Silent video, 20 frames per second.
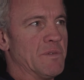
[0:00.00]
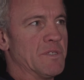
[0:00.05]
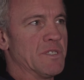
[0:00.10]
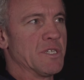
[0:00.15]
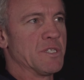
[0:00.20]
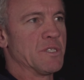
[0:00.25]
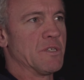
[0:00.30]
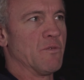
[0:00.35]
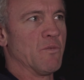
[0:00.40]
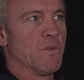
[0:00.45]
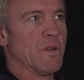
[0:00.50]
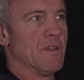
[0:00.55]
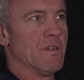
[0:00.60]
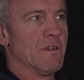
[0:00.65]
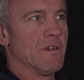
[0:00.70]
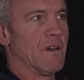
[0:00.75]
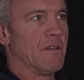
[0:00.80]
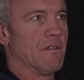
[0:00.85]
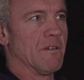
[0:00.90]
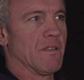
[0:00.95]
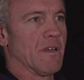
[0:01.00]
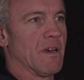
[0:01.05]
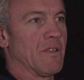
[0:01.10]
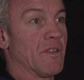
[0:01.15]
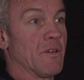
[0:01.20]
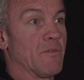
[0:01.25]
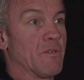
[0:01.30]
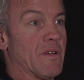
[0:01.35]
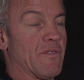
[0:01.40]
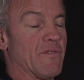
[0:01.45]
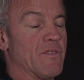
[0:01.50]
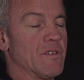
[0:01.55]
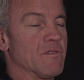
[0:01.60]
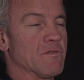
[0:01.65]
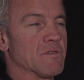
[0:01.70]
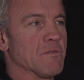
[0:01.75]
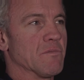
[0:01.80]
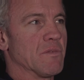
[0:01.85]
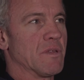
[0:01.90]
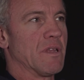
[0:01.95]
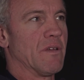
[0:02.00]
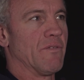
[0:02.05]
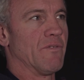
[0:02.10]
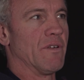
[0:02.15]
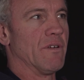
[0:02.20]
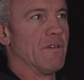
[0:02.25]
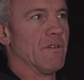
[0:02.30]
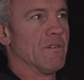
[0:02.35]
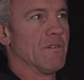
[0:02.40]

position and win. I don't. I think we'd have to do something different.